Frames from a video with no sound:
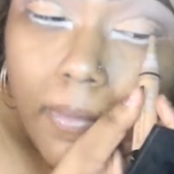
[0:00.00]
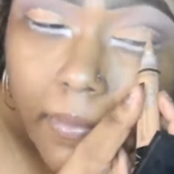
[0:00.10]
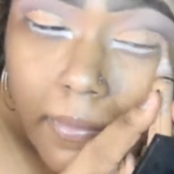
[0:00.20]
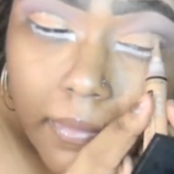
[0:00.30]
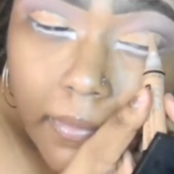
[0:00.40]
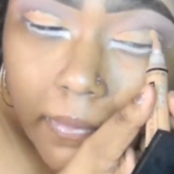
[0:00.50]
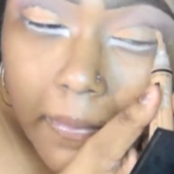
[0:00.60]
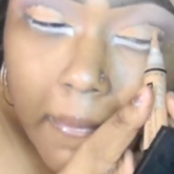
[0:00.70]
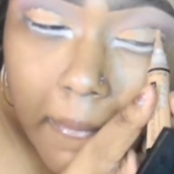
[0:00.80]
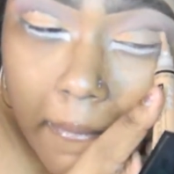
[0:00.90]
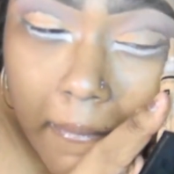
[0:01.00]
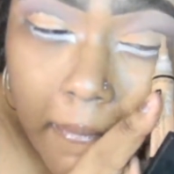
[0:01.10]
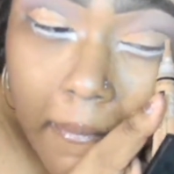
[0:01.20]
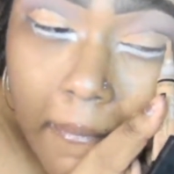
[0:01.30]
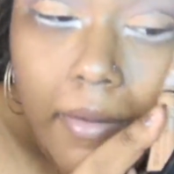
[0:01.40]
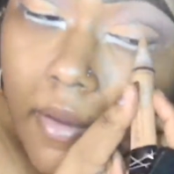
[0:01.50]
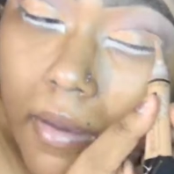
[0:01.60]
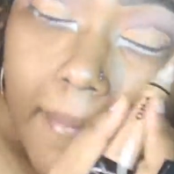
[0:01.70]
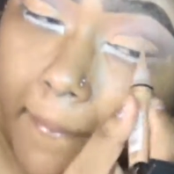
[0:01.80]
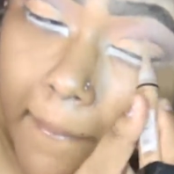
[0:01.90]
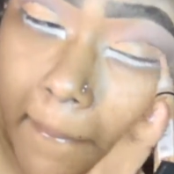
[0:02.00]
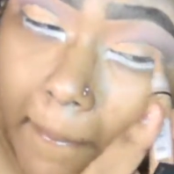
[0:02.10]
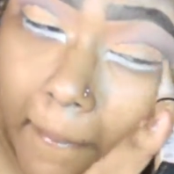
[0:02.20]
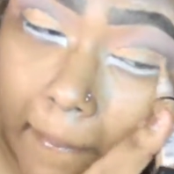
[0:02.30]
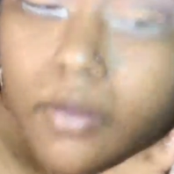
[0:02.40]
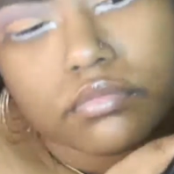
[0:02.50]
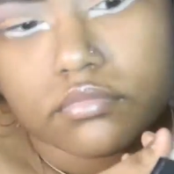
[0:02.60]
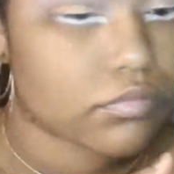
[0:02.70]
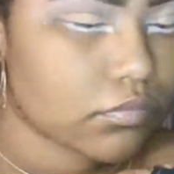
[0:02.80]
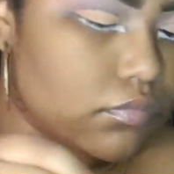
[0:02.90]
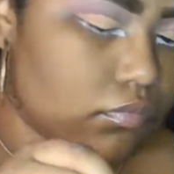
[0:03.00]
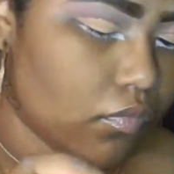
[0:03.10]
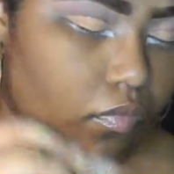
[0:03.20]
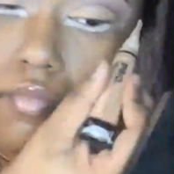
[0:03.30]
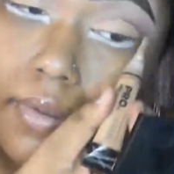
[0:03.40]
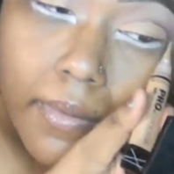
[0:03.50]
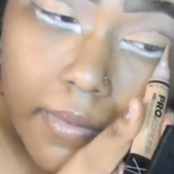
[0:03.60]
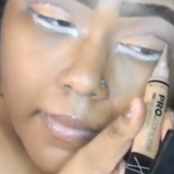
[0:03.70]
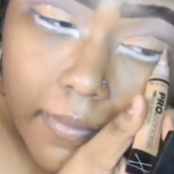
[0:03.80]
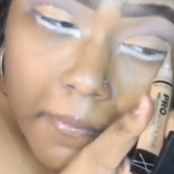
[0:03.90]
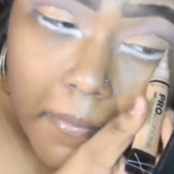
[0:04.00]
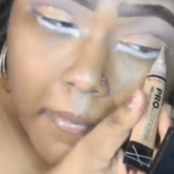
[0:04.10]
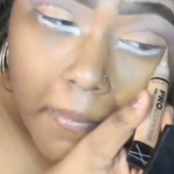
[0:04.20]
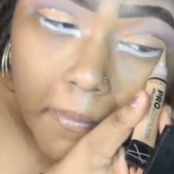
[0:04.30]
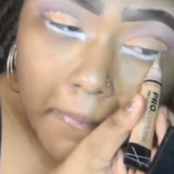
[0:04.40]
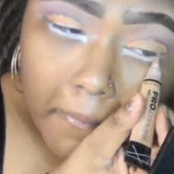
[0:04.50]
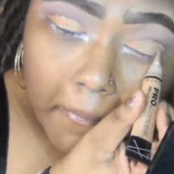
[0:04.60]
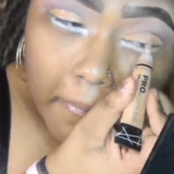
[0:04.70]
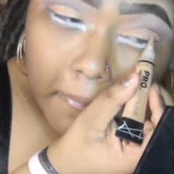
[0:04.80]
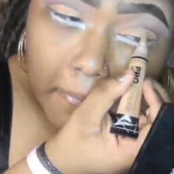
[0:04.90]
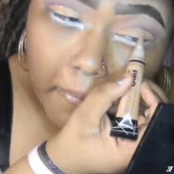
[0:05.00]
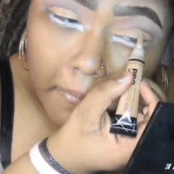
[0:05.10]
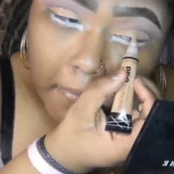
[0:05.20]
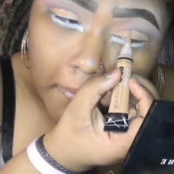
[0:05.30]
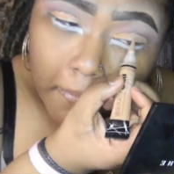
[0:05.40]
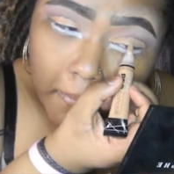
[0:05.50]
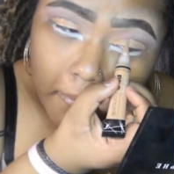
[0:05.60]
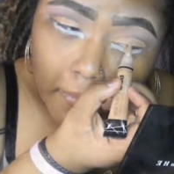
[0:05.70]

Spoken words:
to be using throughout the video, okay? I typically always use this one in this